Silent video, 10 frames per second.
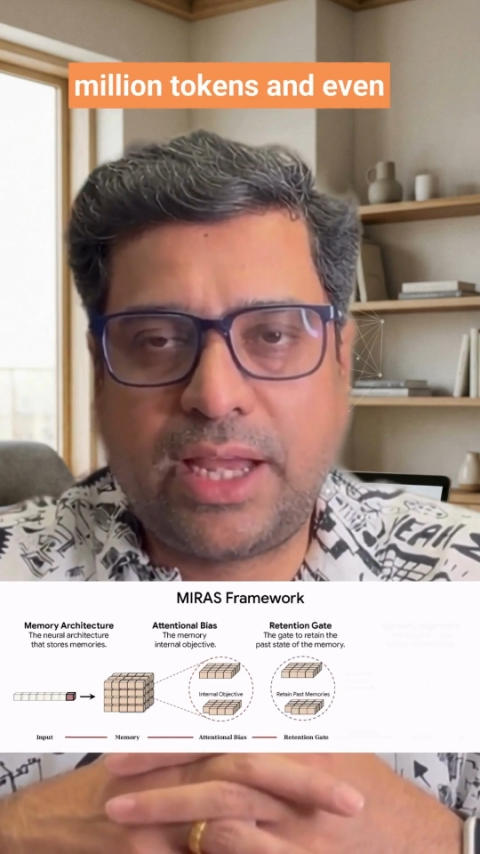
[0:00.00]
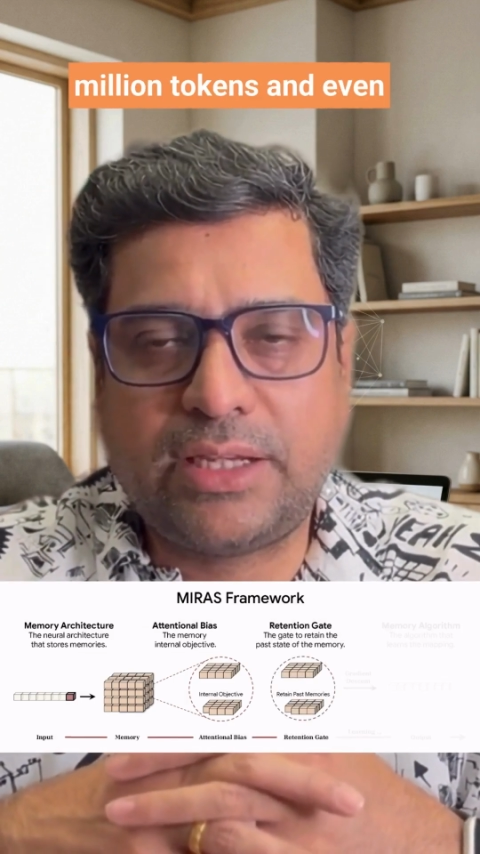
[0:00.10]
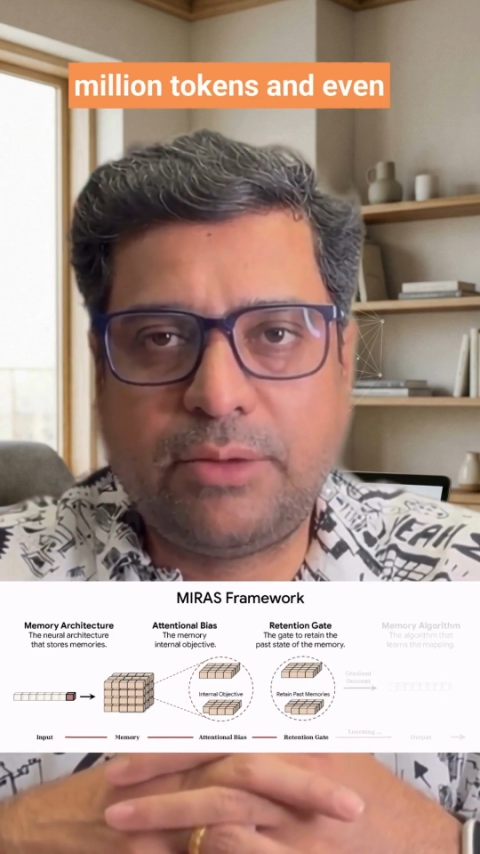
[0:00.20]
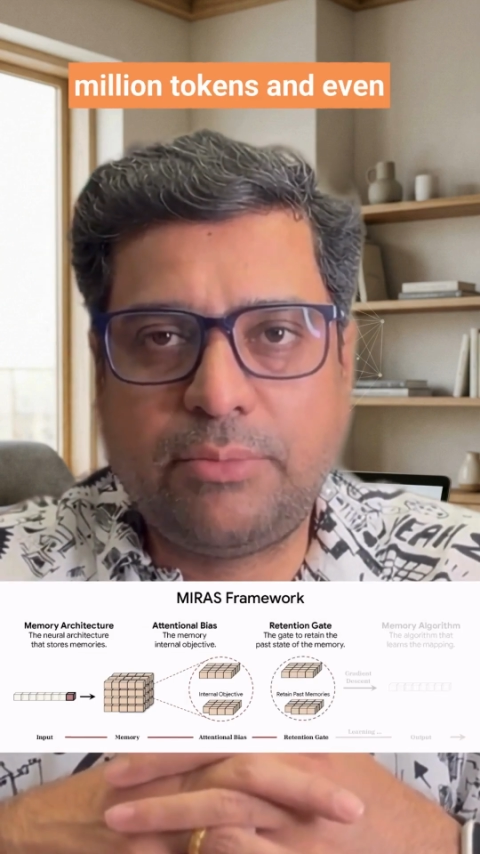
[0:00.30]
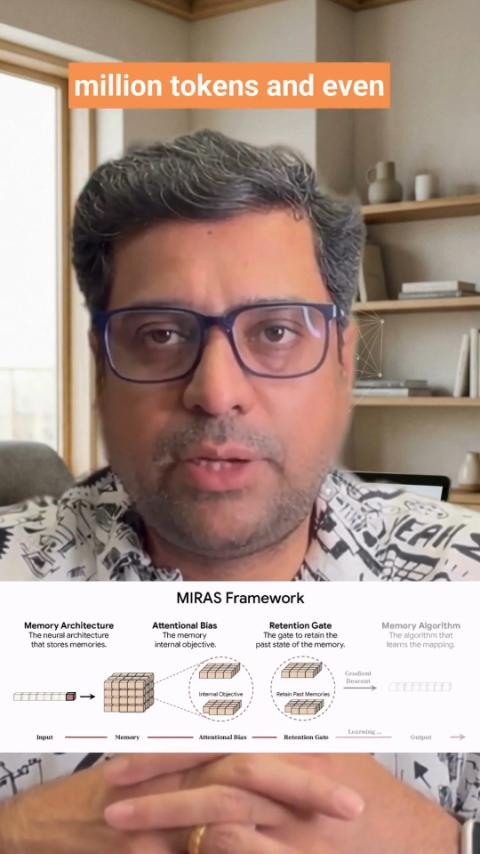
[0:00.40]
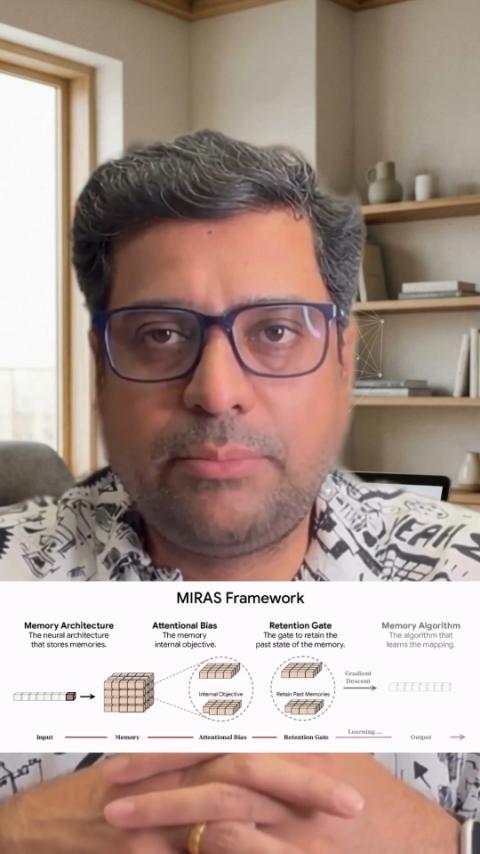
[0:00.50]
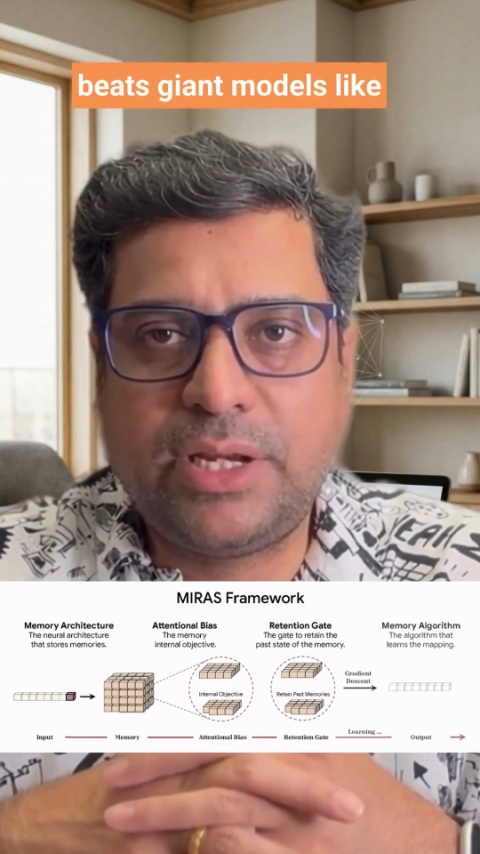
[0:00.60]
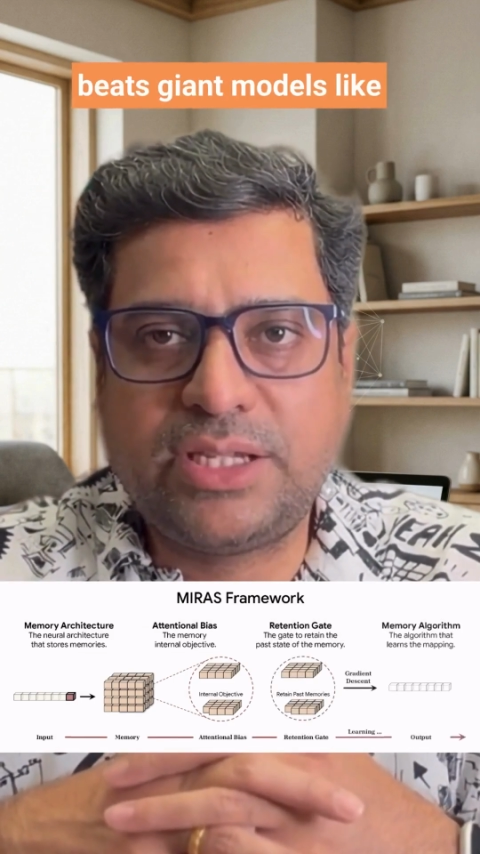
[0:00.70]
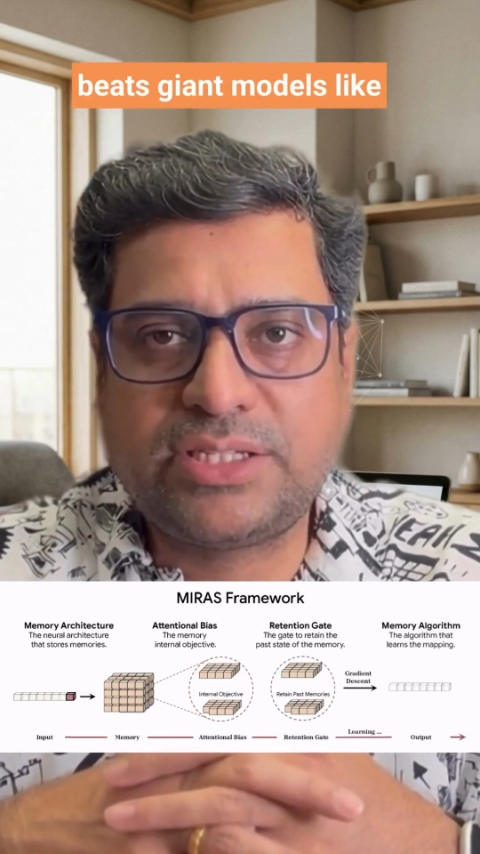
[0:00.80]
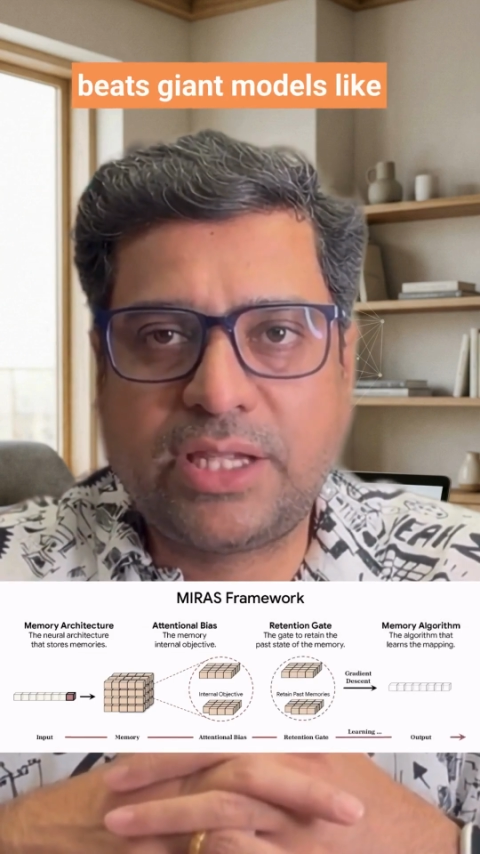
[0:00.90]
and even
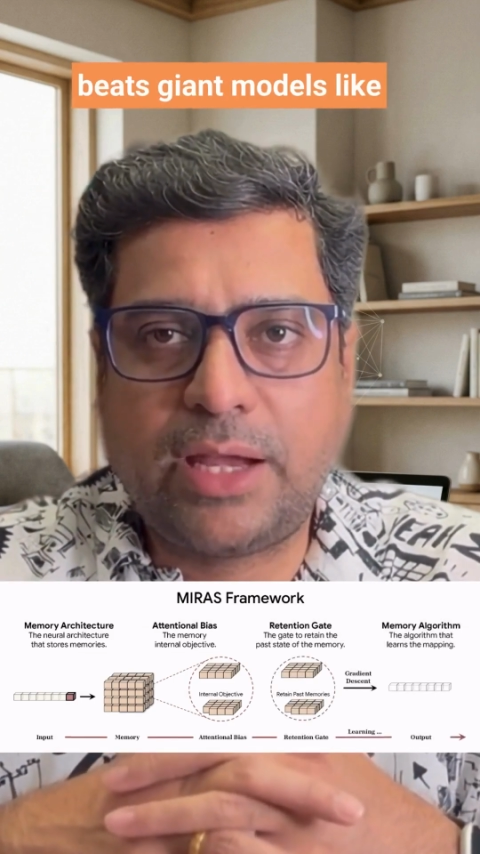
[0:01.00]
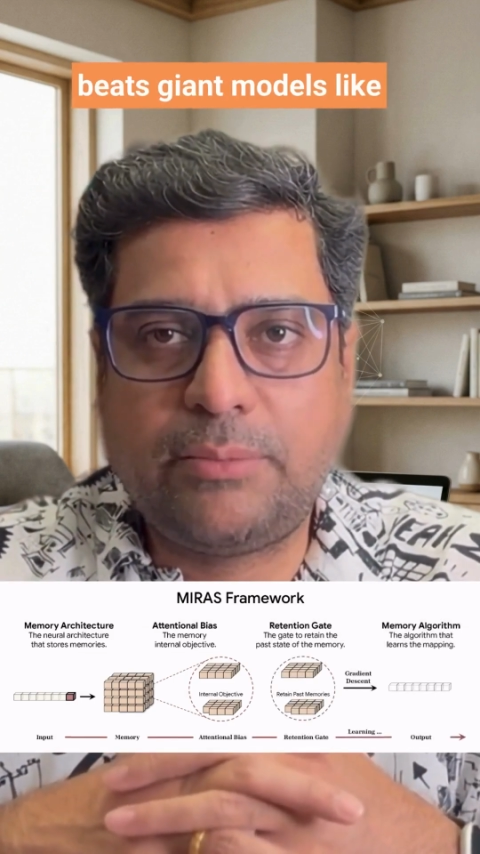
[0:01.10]
beats giant